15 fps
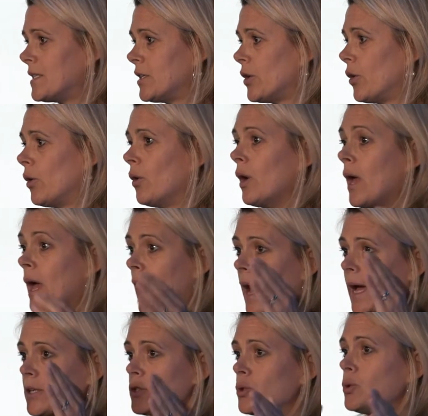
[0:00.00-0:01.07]
able
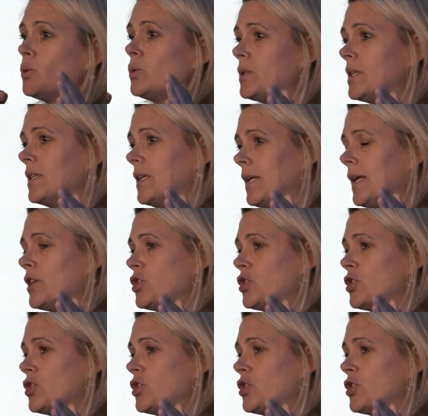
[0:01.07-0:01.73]
to offer